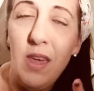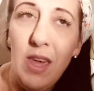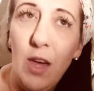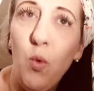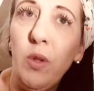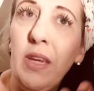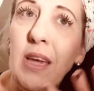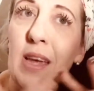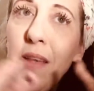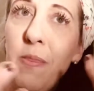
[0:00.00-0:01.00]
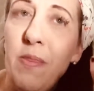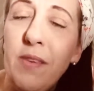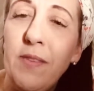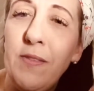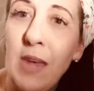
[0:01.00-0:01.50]
equally in the
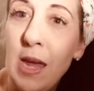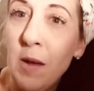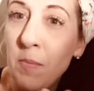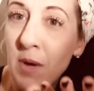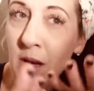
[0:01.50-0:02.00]
same